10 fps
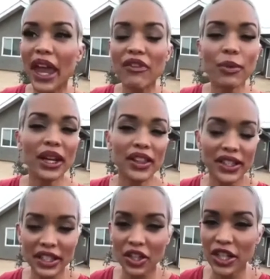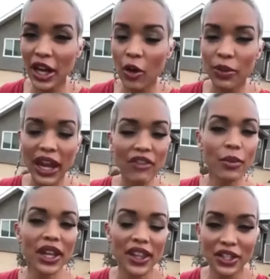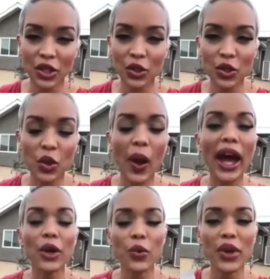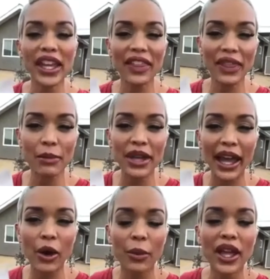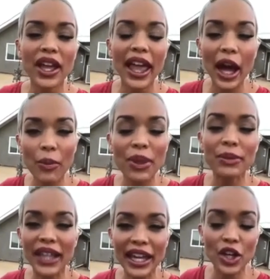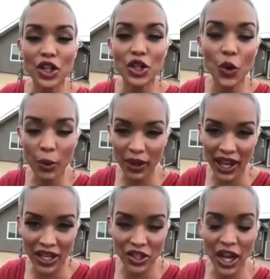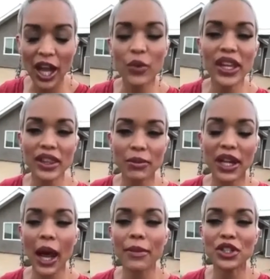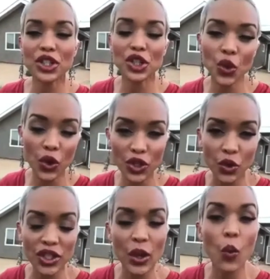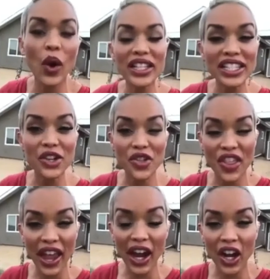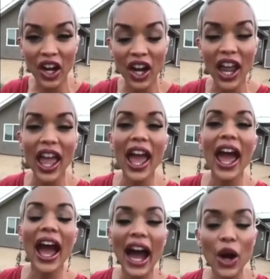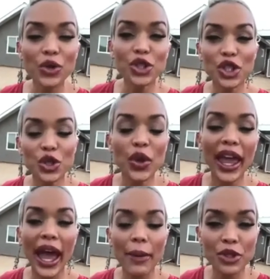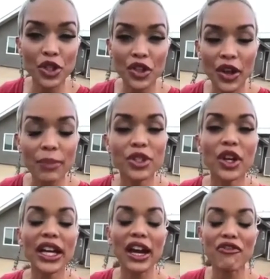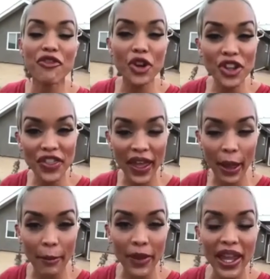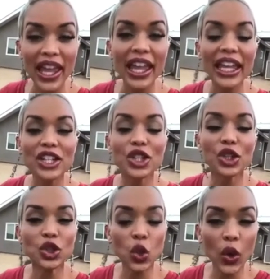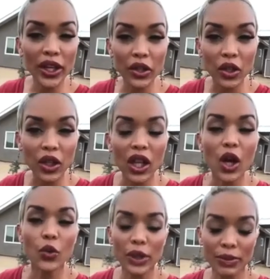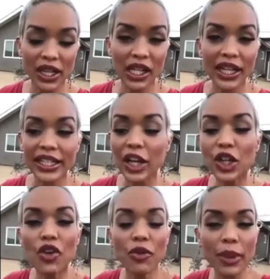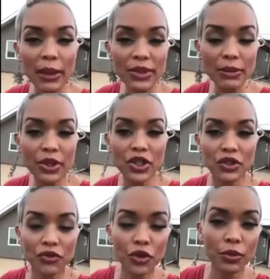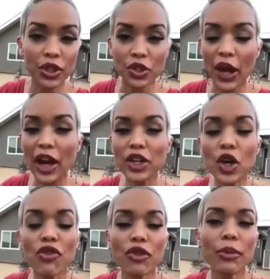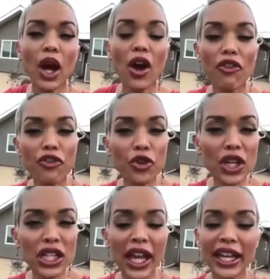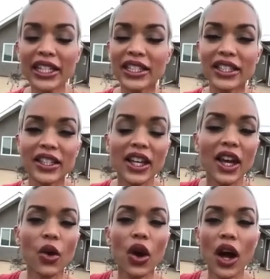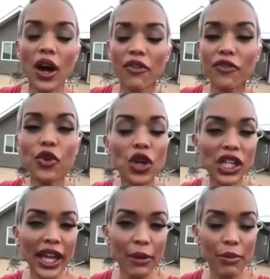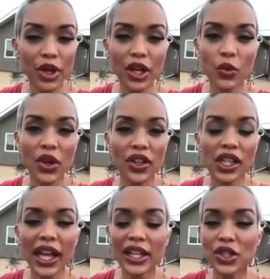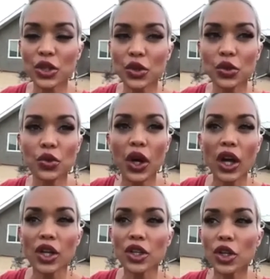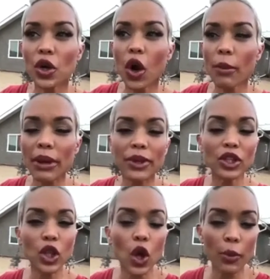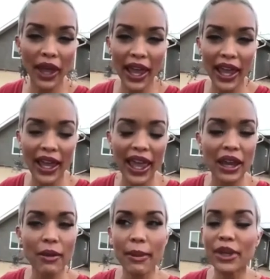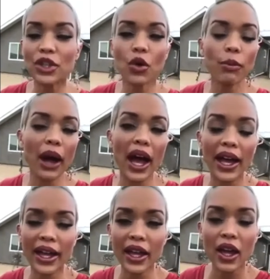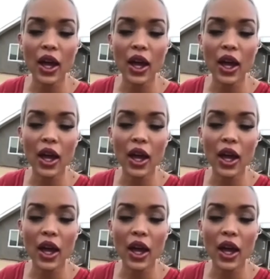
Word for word: everybody that's on Yelp and everybody that's on Google. How do we get them to help them land on your page? How do we get them to come into your doors? And once they're there, how do you convert them into loyal repeat clients? How do you go from empty books to full books? Or how do you go from a full client book with clients who, you know, are maybe low paying and maybe don't buy